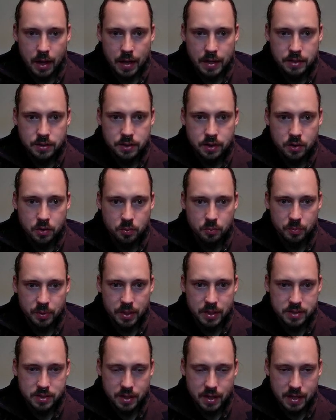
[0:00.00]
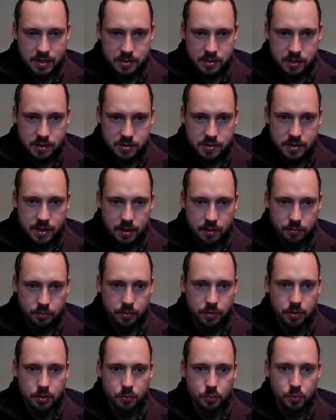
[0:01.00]
don't, because it has the set of
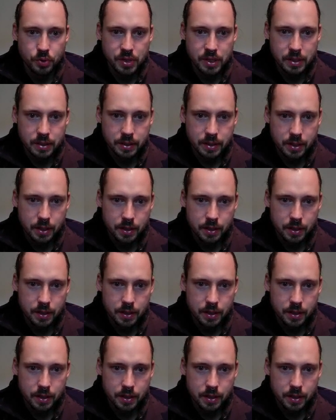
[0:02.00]
3